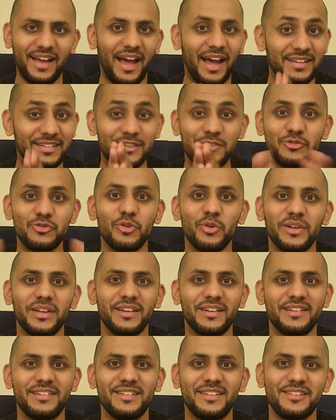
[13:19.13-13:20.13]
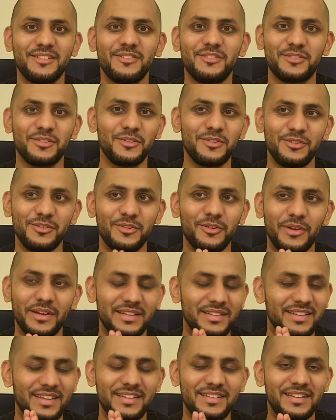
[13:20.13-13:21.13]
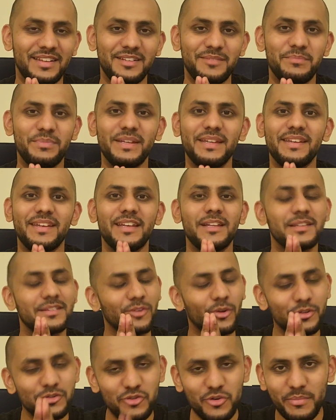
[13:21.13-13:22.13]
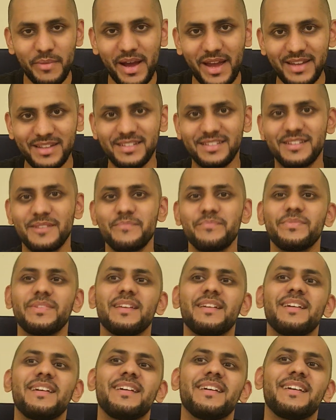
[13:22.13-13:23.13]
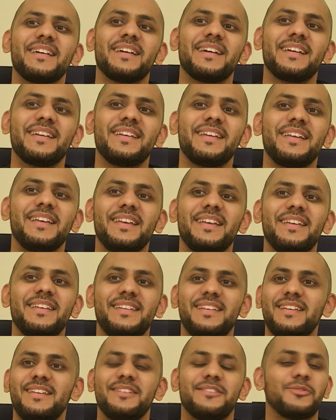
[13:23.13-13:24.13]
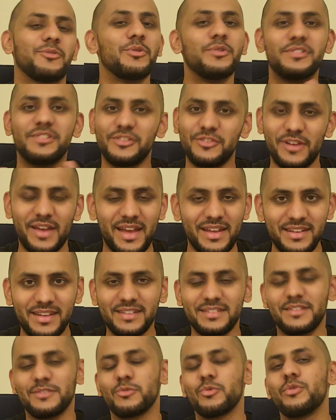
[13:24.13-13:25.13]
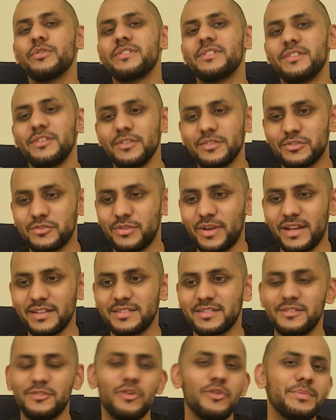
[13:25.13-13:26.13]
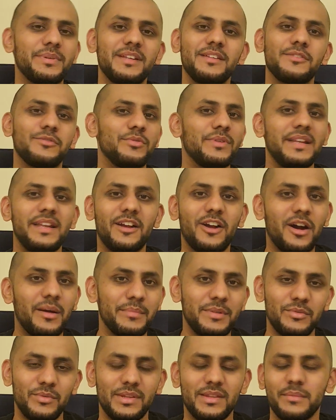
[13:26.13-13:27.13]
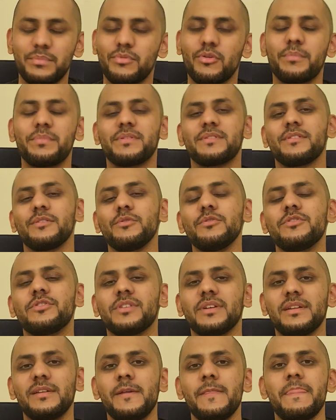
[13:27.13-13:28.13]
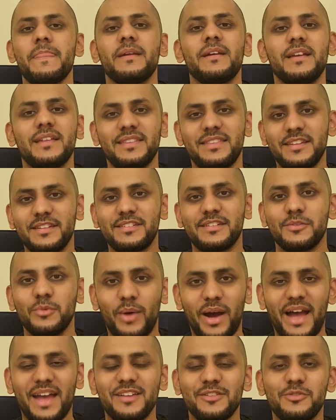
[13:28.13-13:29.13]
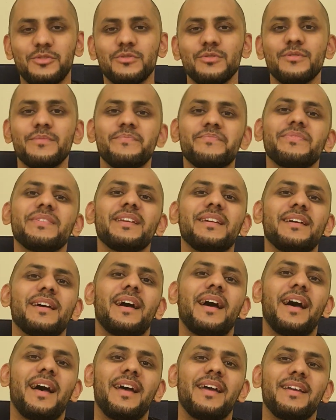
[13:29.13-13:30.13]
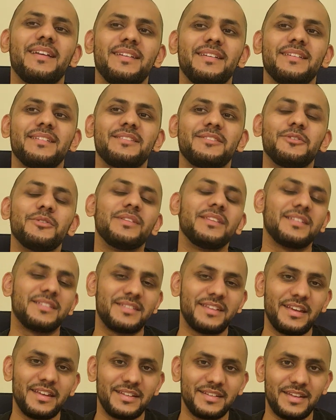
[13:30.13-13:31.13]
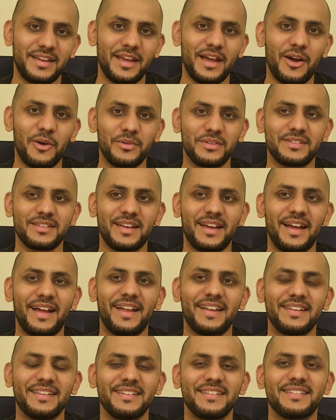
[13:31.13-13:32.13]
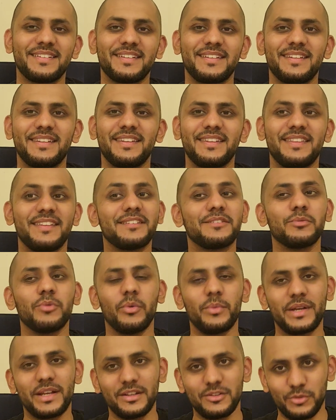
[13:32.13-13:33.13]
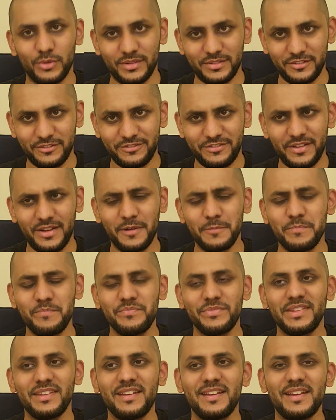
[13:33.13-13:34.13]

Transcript: I'd enjoy it. So it's on your mind, it's causing you headaches, it's causing you stress, nobody's really coming with a proper solution. This is what I do. I do this day in, day out, and this is what we can do as a firm.